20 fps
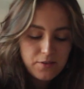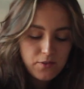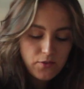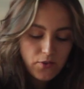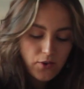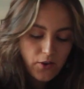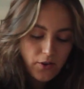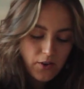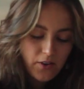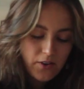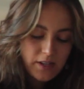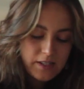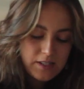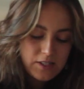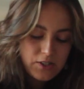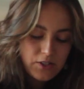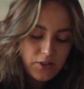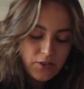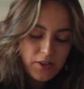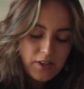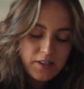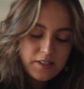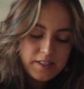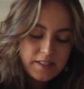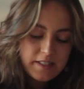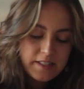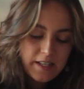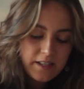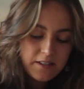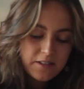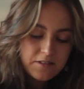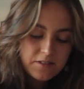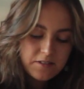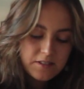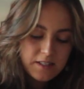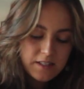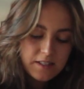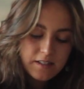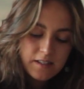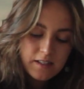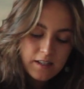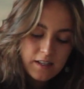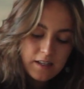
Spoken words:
with her and show her skills and